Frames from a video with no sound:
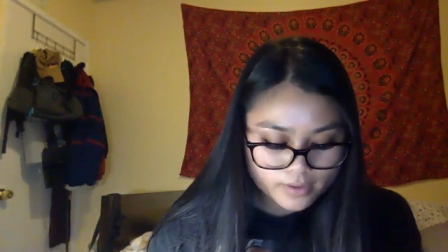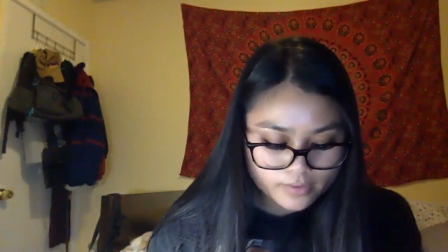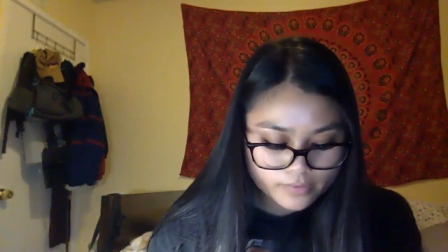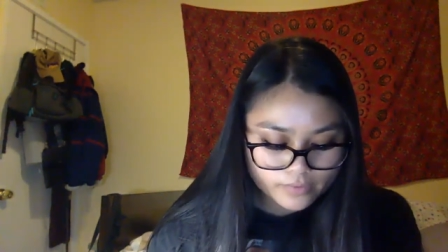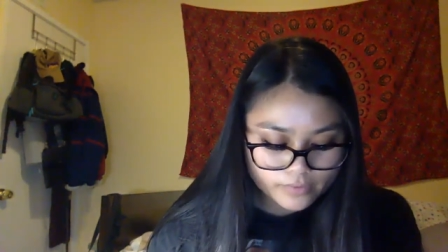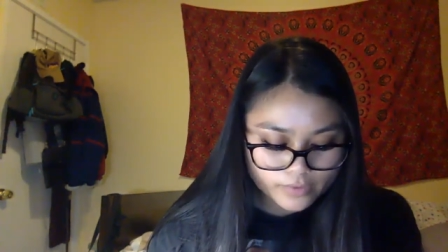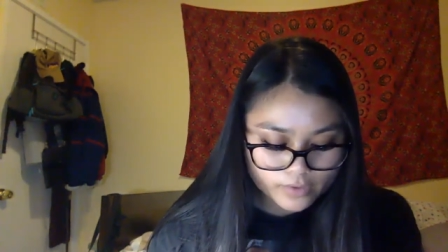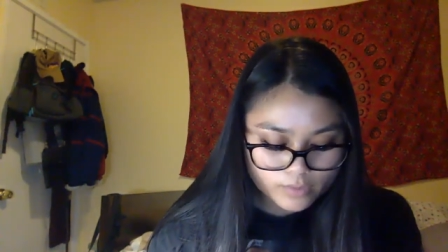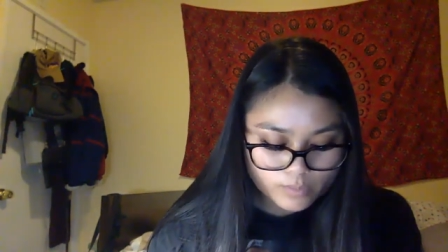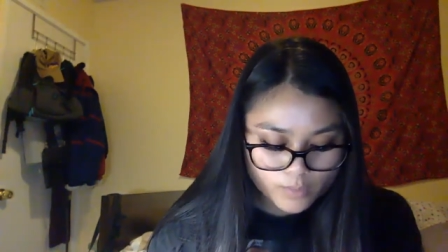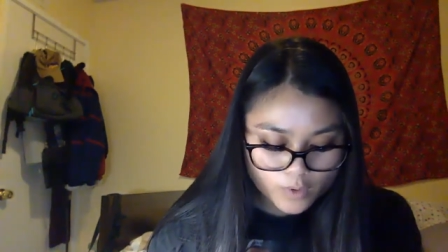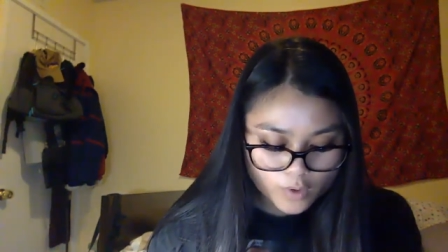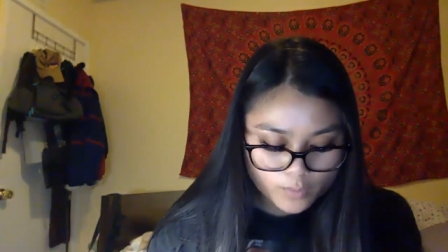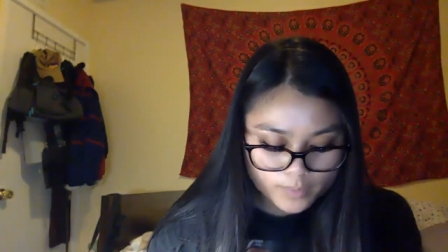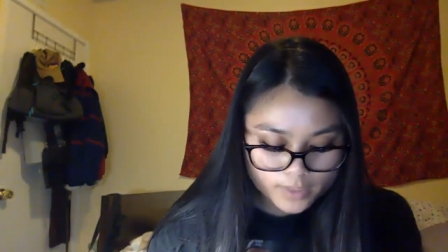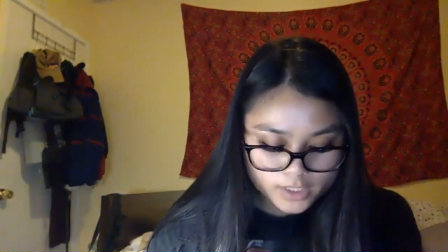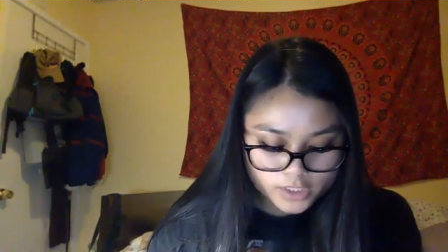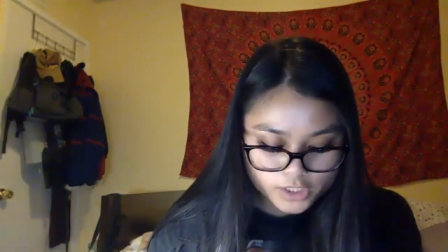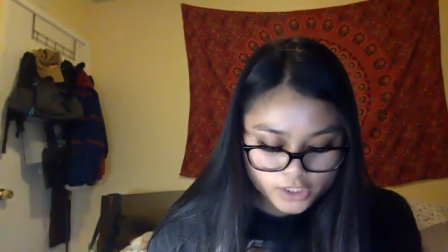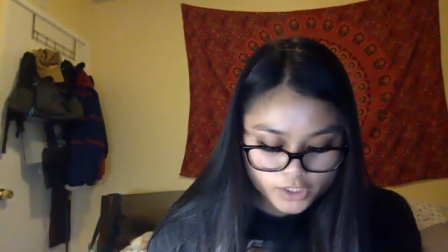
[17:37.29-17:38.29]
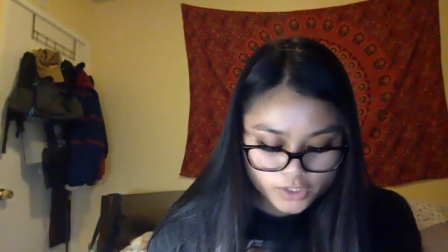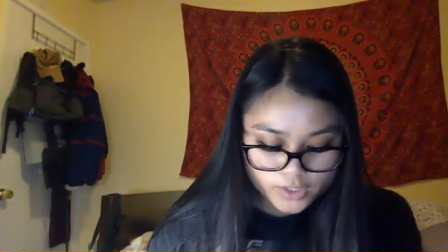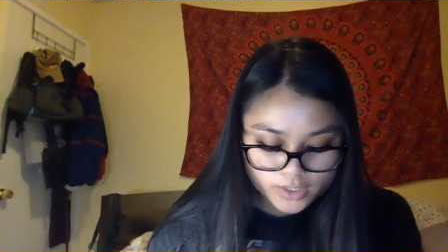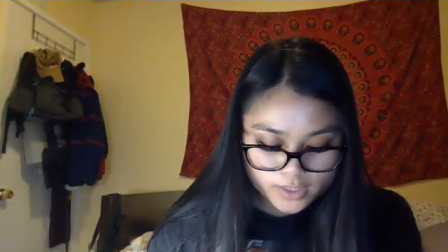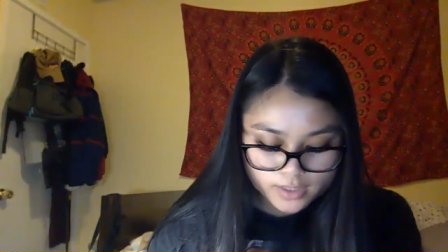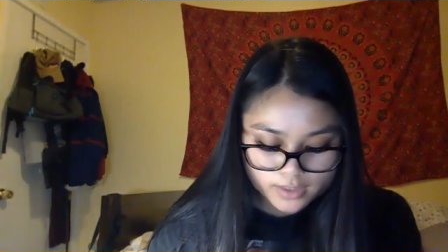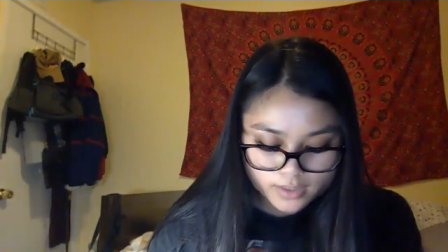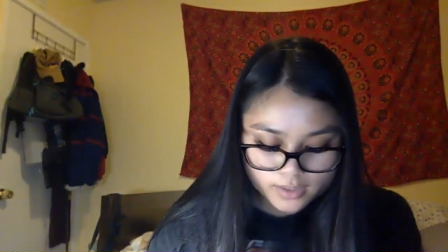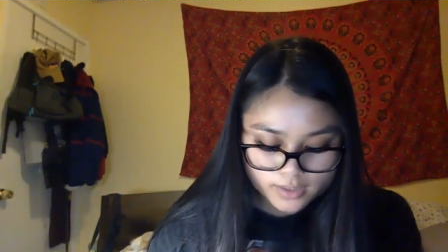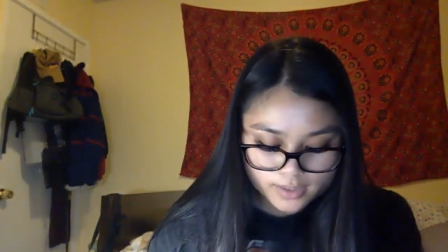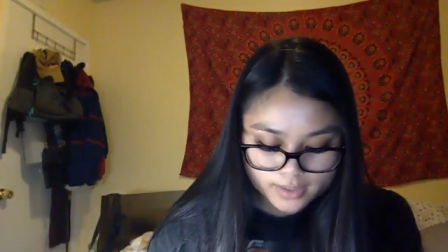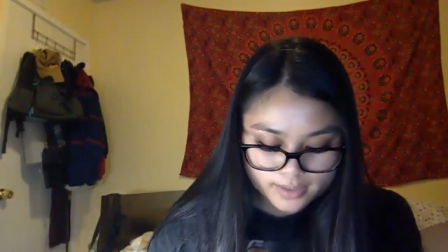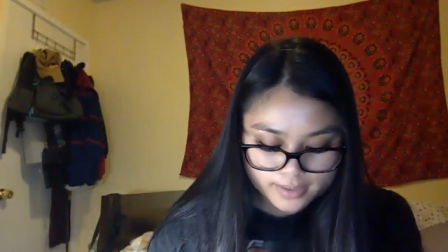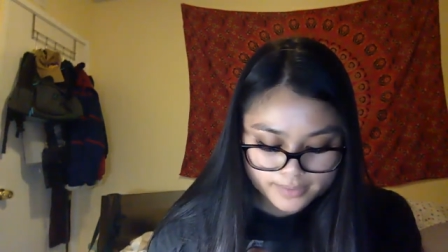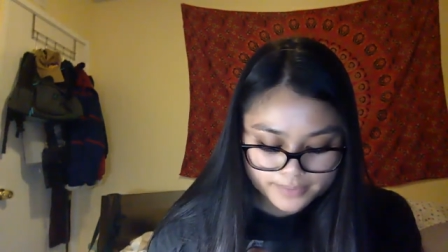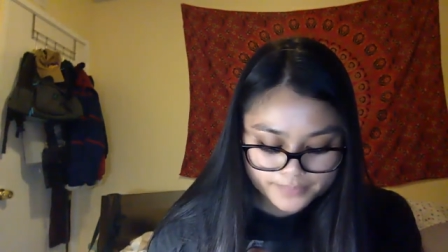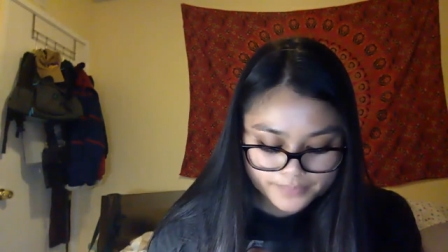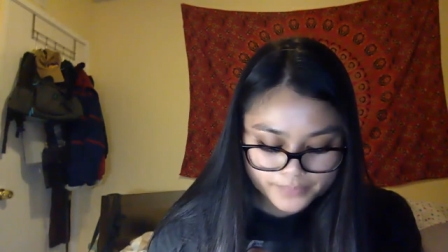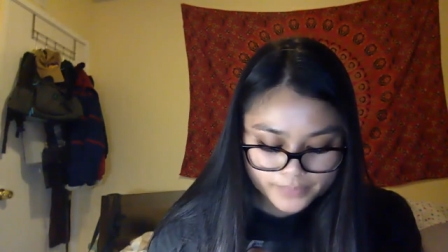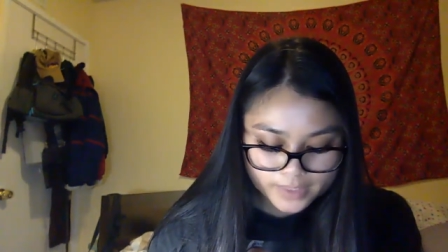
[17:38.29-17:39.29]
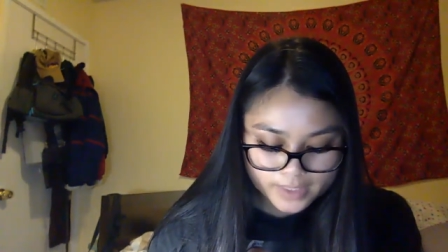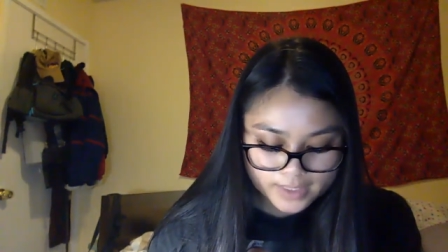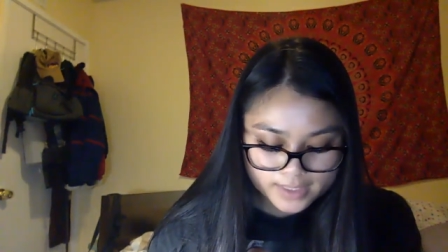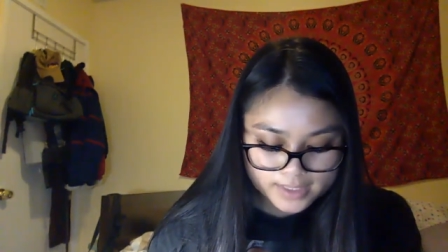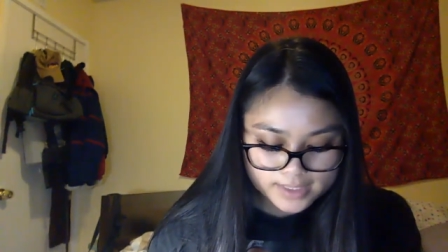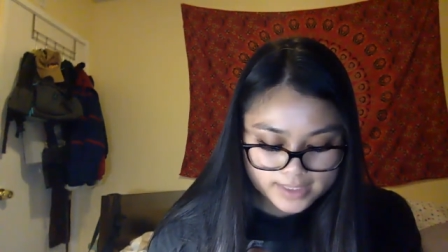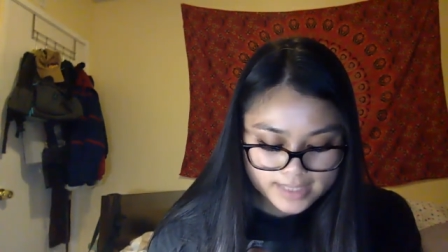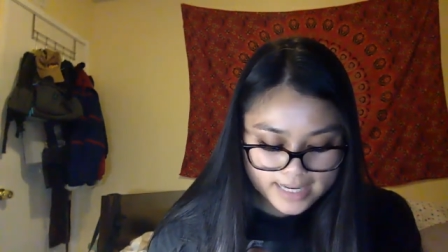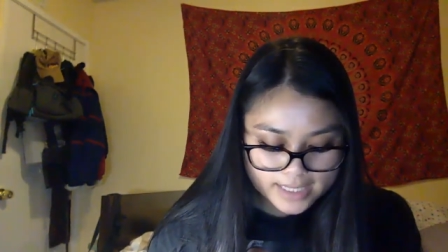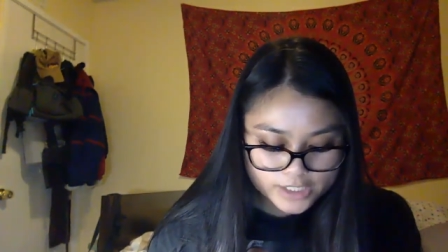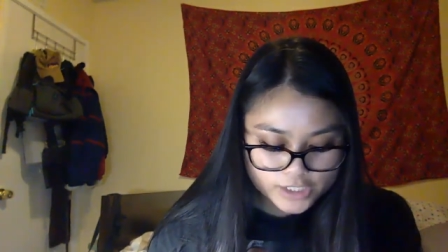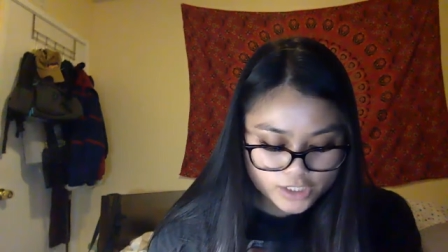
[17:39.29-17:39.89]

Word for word: For a moment, she couldn't look. Instead,